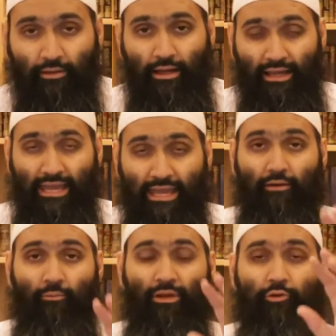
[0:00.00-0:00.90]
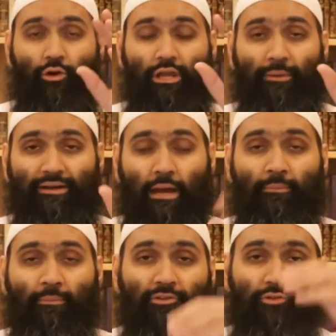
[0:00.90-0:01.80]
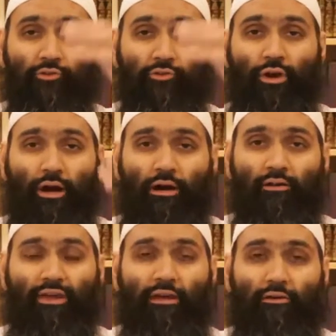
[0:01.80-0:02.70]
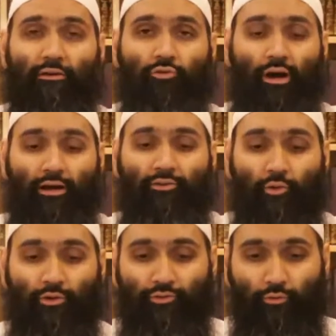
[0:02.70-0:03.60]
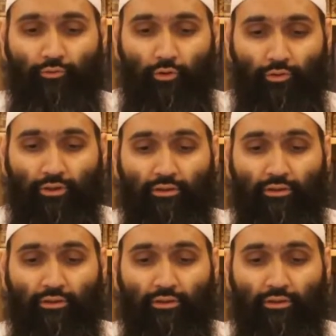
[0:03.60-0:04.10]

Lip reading: again, we are talking about amulets to the Quran, dhikr, dua, and so on and so forth,